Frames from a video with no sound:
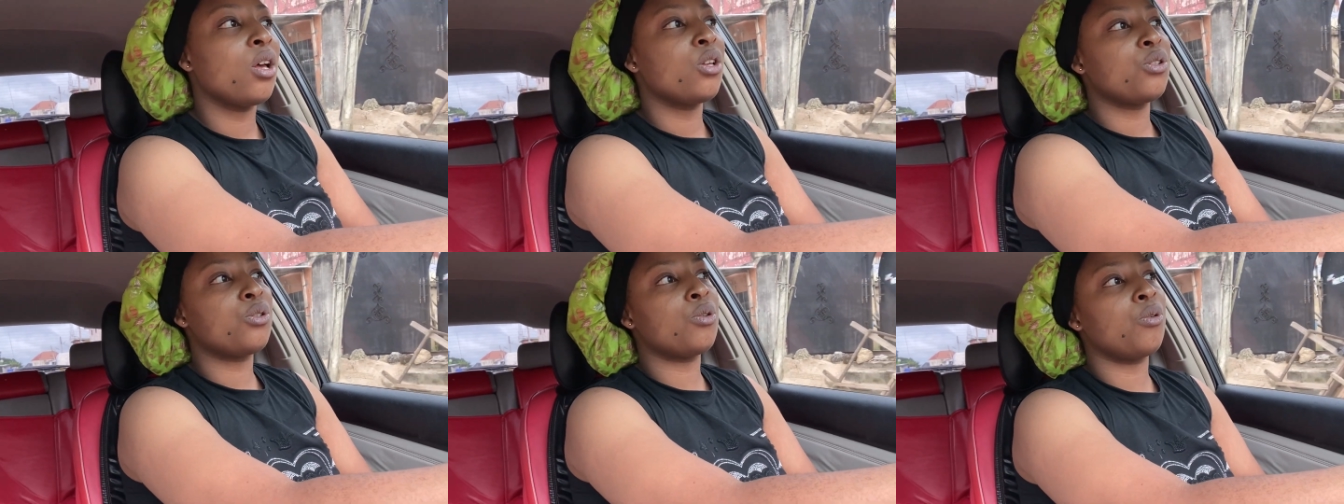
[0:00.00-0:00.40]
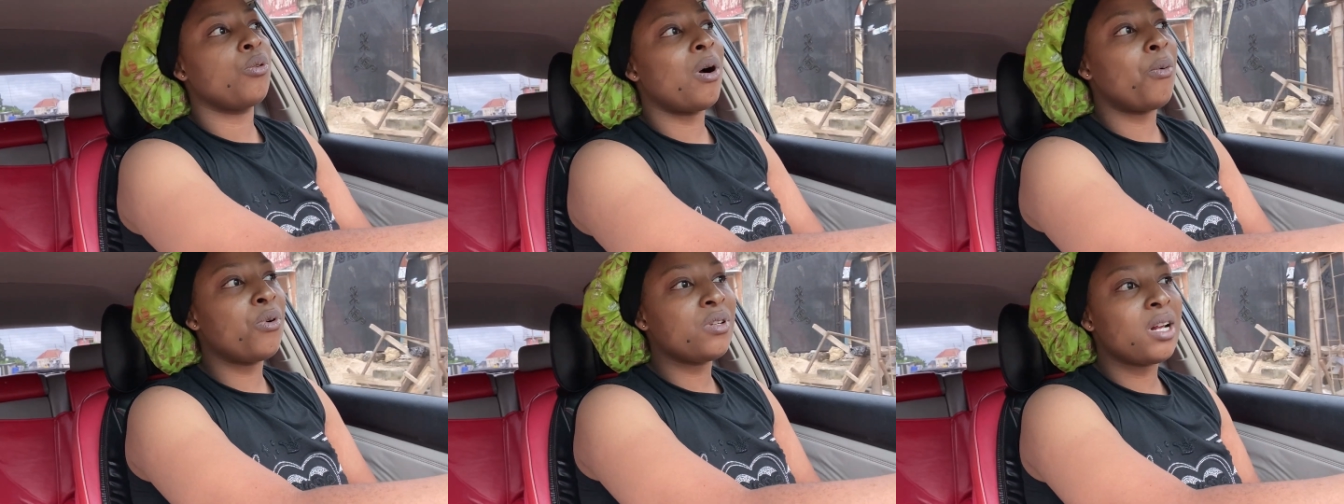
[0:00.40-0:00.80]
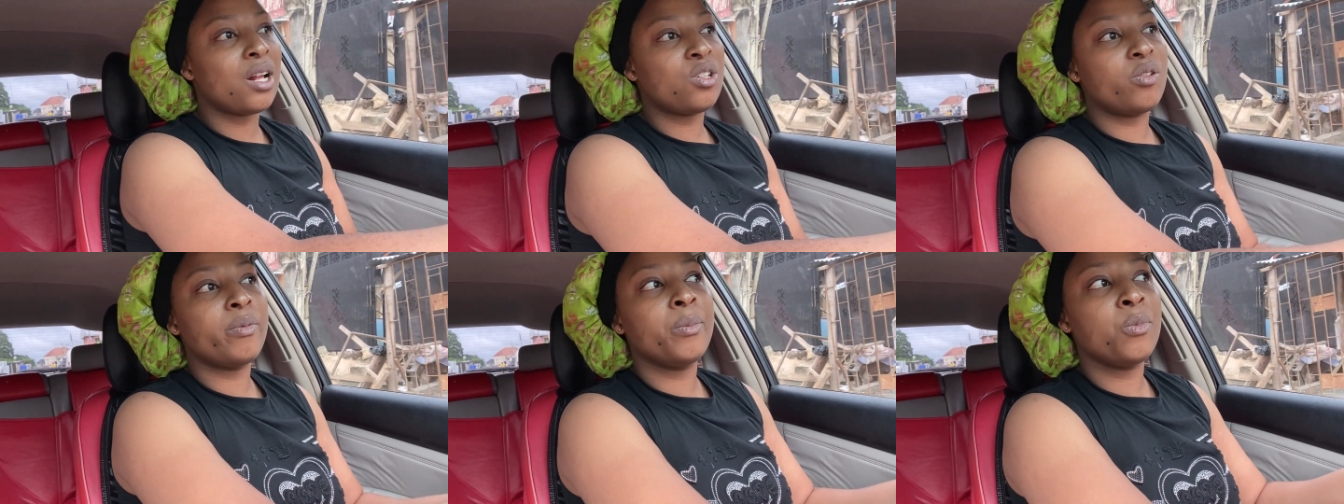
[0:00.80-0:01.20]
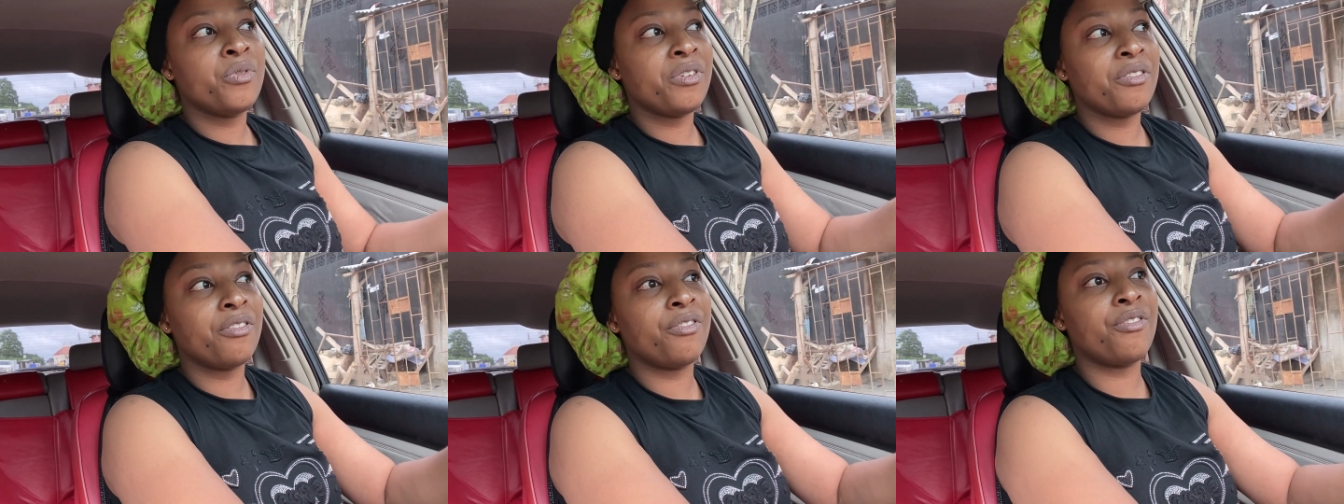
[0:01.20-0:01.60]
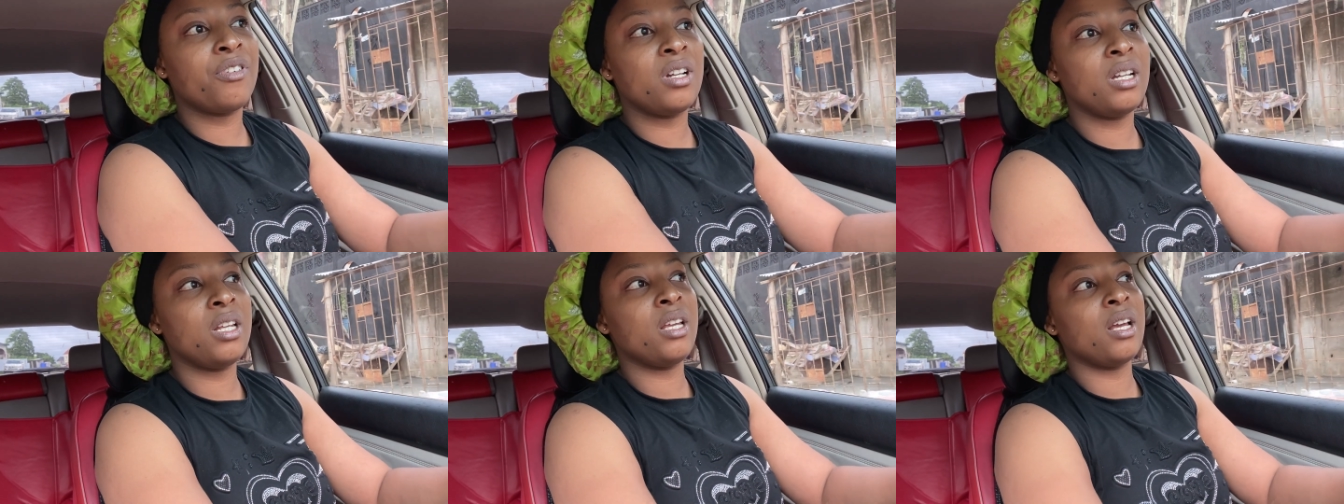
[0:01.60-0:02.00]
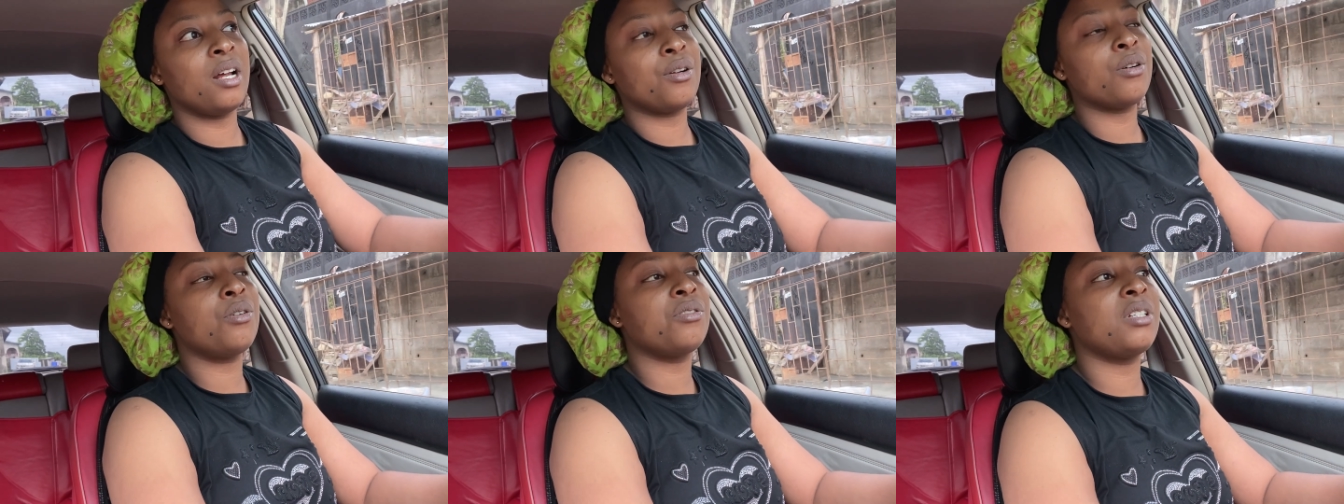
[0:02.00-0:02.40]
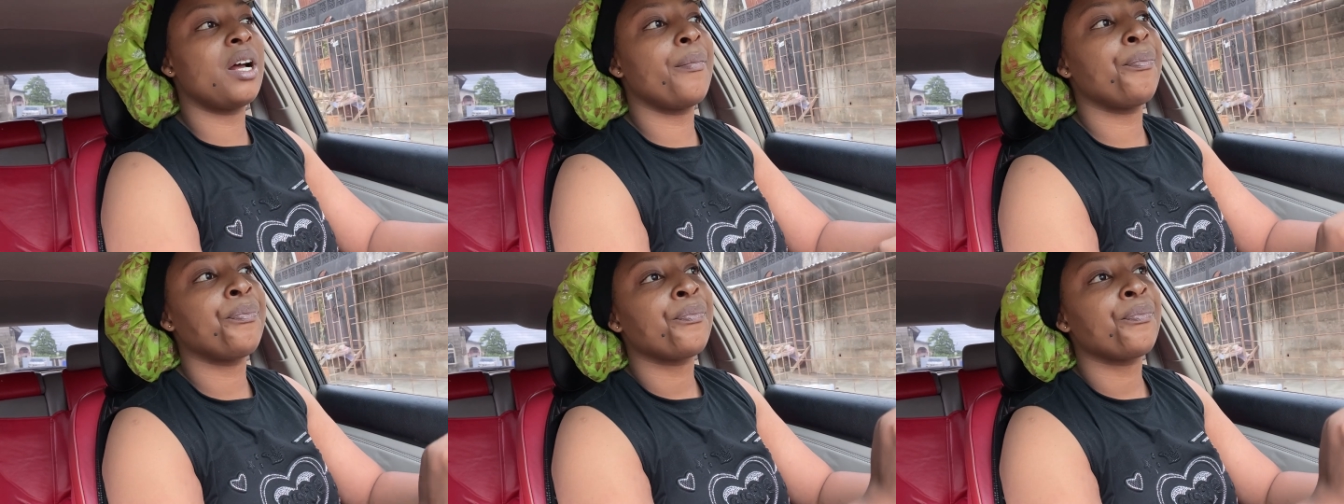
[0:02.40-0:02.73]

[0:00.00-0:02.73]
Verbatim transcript: so i want her to be moving freely and all that